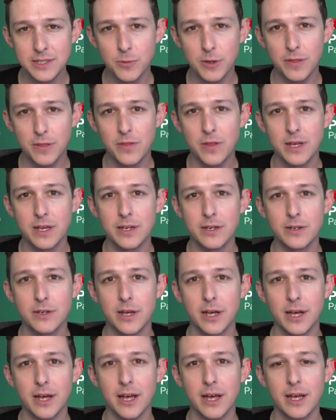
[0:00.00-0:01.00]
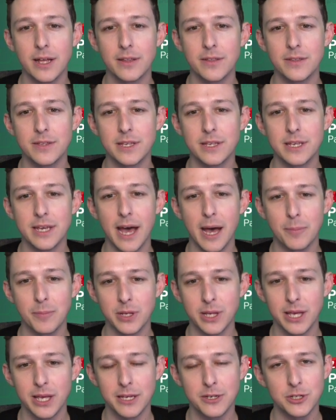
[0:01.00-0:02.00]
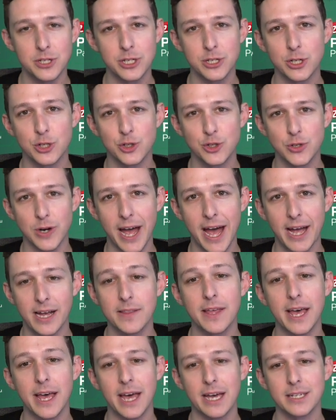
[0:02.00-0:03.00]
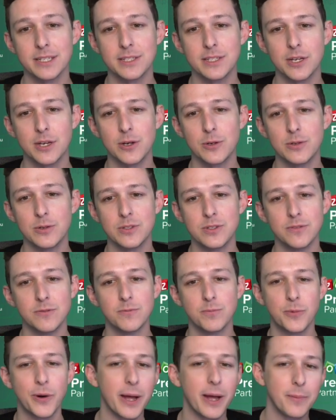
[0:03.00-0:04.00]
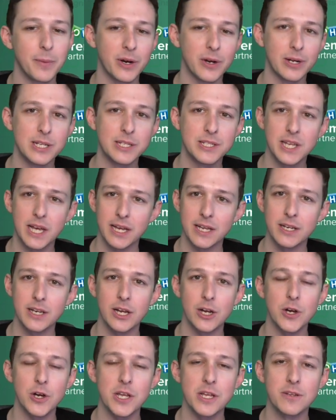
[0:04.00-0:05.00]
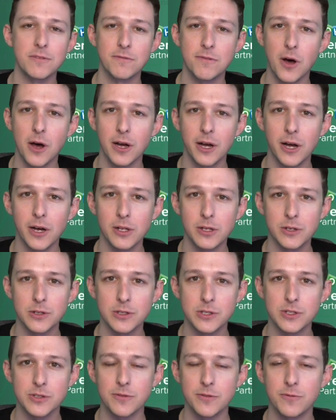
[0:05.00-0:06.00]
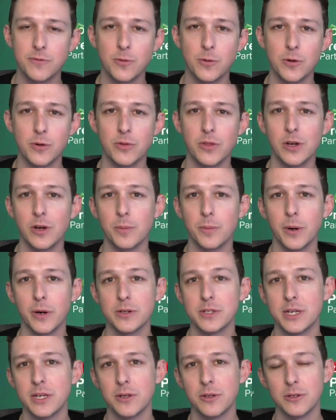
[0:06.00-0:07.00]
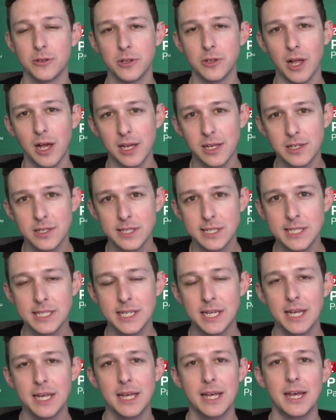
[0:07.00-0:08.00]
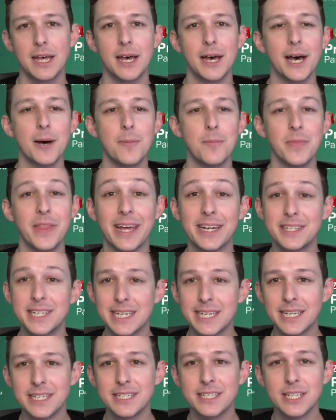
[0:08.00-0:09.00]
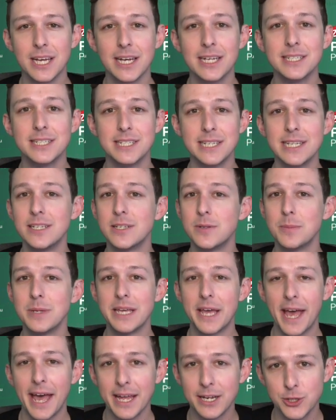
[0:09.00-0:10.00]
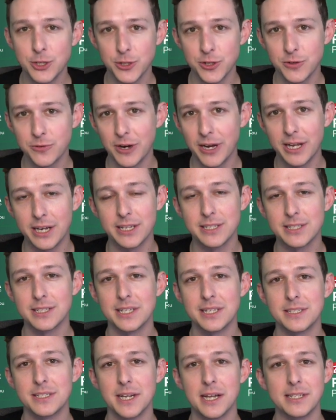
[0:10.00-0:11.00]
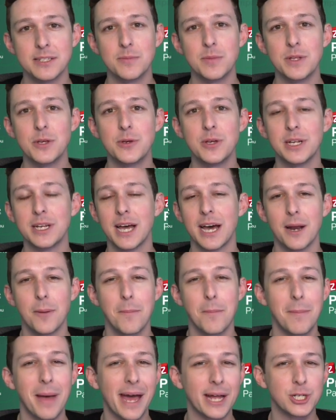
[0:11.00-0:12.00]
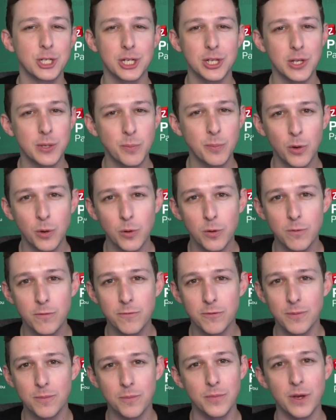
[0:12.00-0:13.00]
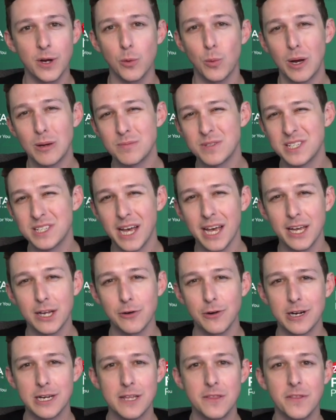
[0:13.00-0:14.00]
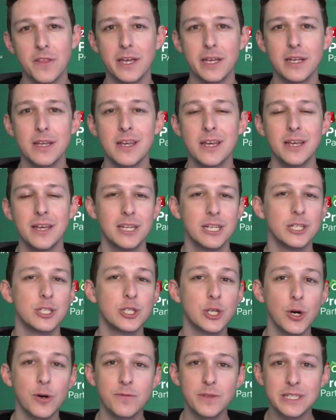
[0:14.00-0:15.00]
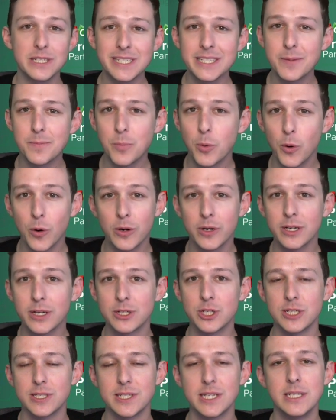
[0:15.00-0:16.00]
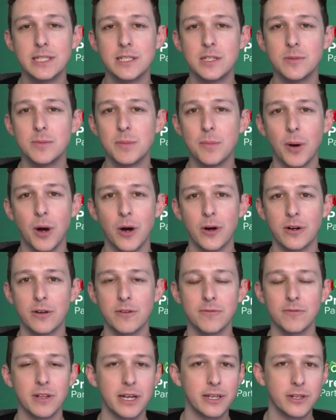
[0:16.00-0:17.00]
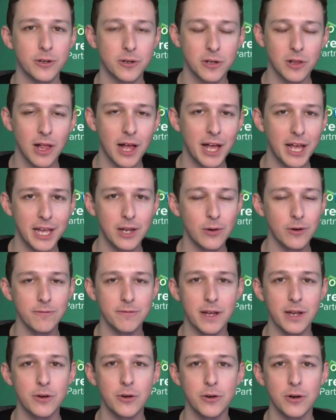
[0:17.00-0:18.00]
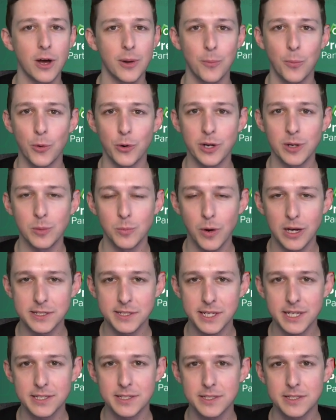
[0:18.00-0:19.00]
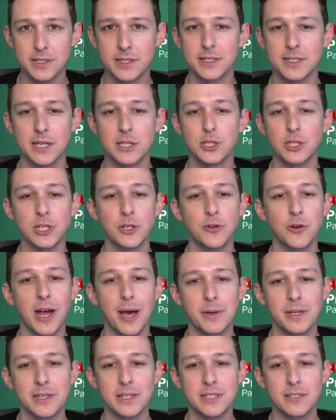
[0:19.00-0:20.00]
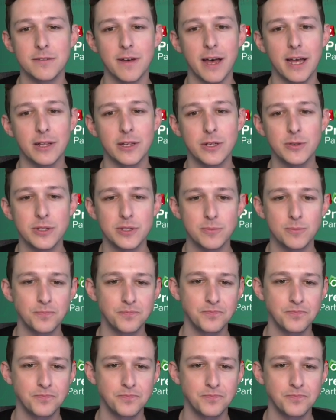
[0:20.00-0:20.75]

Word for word: within uh, the application to track the hex codes of primary, secondary, and font colors for their particular clients. Um, that data does need to be entered, right? It's it's not something you can kind of magically pull from their website or anything. So if this is important, it just needs to be part of like your client or vendor onboarding process, essentially grabbing these values.